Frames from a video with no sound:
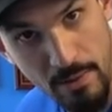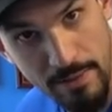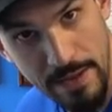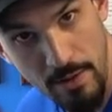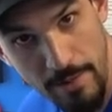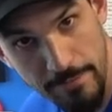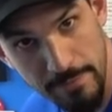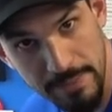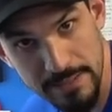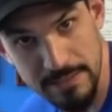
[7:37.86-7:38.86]
all that
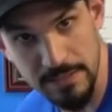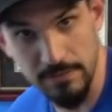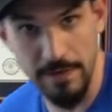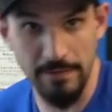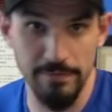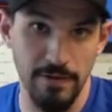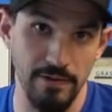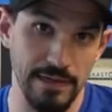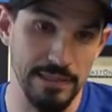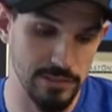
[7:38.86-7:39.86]
often because he's very,
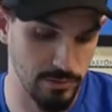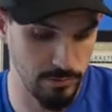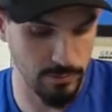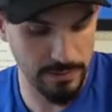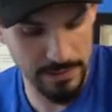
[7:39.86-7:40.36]
very in tuned with